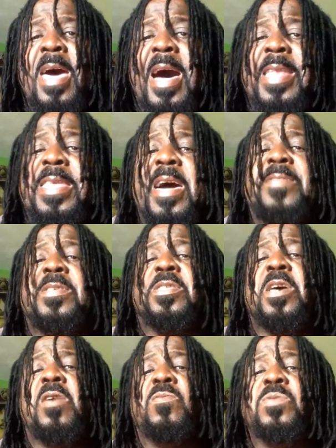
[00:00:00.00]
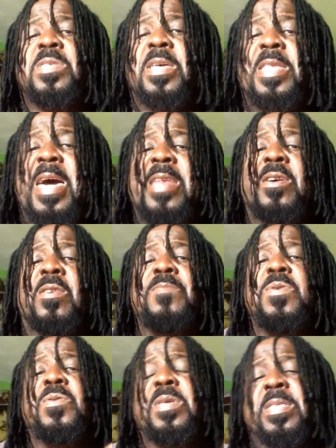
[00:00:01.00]
and the other towns and the other
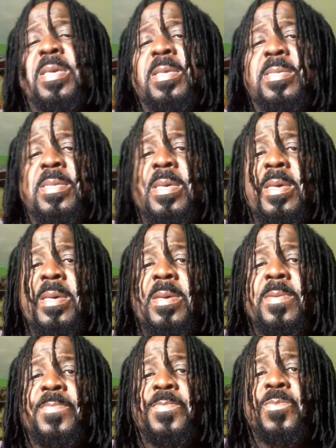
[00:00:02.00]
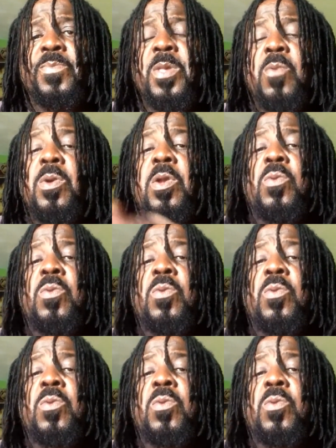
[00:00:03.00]
communities. We're